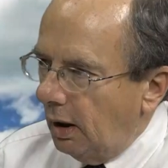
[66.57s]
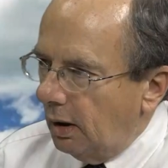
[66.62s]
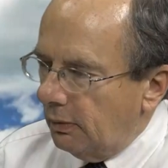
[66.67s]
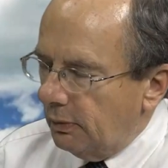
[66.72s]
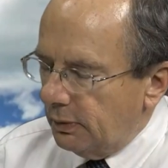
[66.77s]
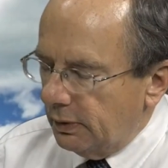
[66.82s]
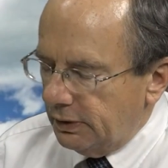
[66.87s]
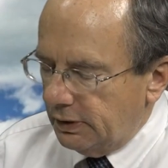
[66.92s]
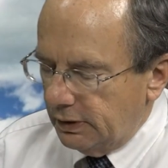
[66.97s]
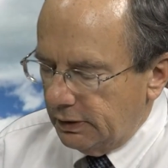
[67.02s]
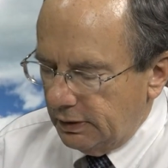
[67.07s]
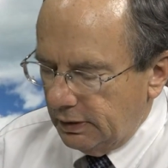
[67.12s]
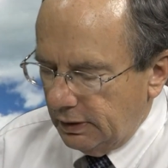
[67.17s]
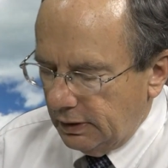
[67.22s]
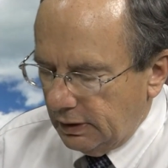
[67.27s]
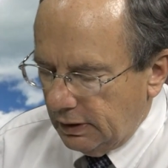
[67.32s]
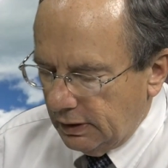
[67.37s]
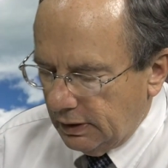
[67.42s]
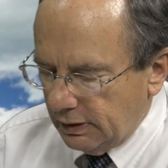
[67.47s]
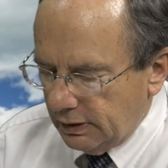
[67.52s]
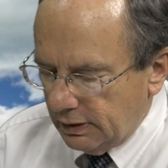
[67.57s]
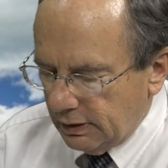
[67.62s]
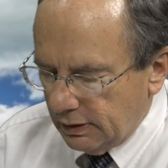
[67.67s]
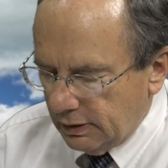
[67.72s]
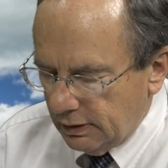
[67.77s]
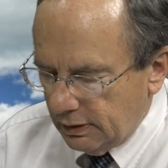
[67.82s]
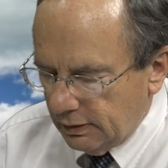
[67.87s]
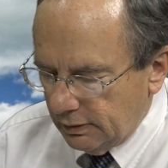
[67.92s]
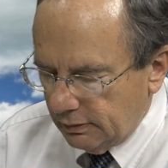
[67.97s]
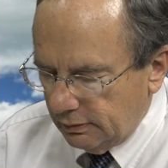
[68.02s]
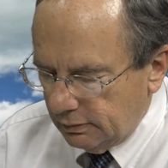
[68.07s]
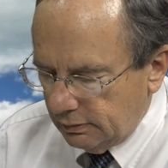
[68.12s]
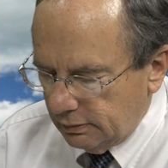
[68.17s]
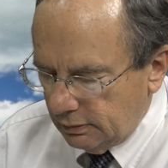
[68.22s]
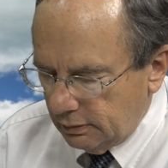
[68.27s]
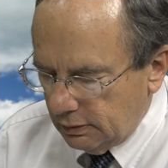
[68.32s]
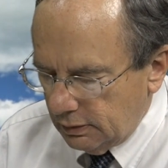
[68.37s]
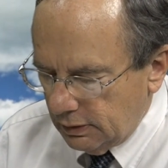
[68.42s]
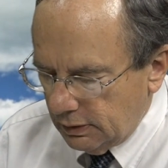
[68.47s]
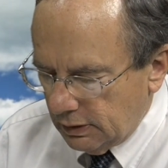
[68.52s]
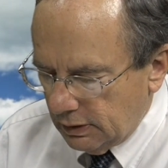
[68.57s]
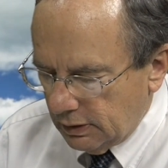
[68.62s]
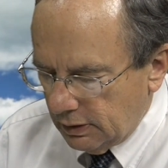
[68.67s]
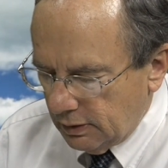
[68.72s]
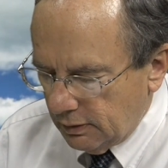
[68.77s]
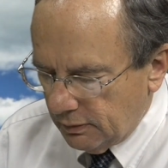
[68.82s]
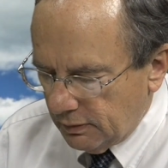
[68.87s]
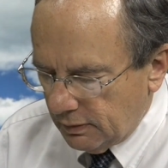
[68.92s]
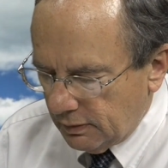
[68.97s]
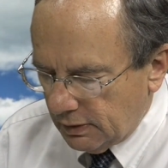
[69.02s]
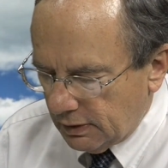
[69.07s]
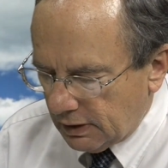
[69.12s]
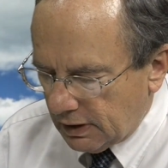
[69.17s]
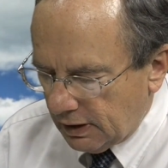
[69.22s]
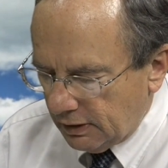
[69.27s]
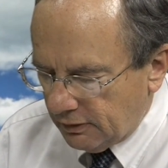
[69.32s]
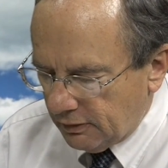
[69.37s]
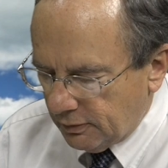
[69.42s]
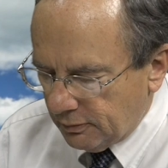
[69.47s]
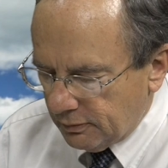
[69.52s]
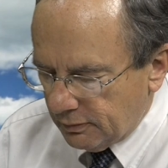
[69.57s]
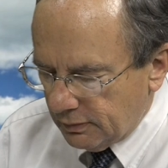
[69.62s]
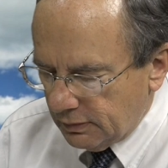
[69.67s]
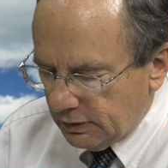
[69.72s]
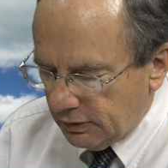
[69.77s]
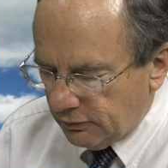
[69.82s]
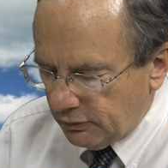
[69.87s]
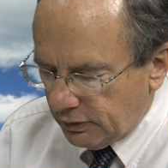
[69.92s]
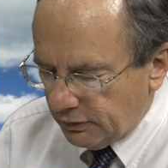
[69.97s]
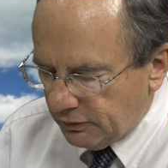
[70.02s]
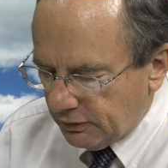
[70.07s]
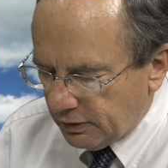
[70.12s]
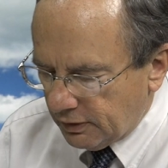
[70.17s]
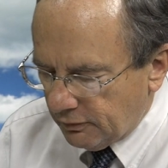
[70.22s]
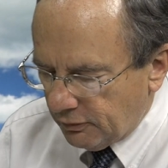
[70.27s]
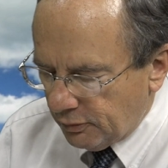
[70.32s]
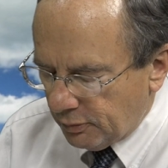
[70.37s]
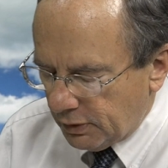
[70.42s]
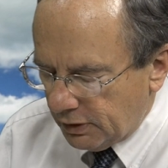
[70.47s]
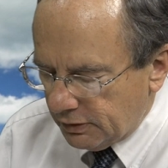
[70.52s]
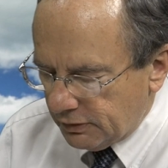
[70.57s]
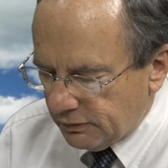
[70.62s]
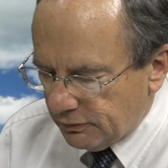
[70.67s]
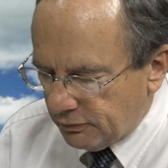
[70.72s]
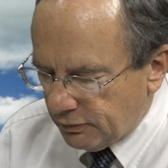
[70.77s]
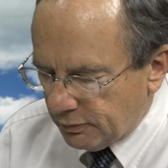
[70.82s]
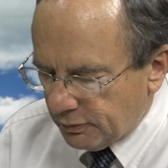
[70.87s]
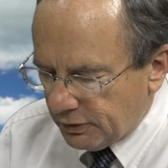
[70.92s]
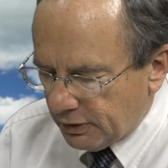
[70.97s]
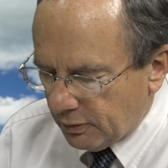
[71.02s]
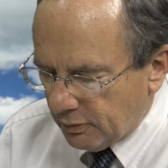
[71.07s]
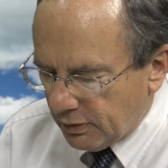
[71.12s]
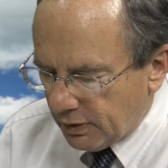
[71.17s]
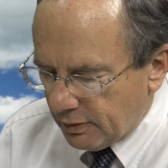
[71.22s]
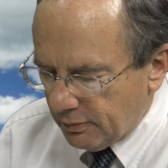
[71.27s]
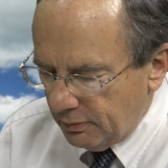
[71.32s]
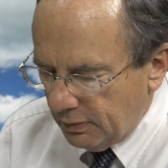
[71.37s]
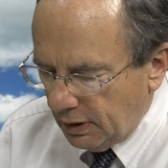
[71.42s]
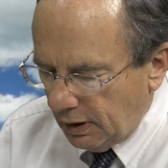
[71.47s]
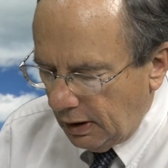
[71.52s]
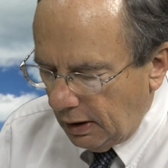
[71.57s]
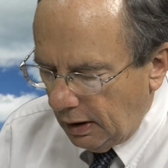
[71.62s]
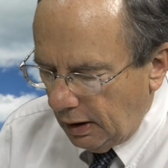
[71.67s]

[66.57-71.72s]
We did, and they got some interesting information from some of them.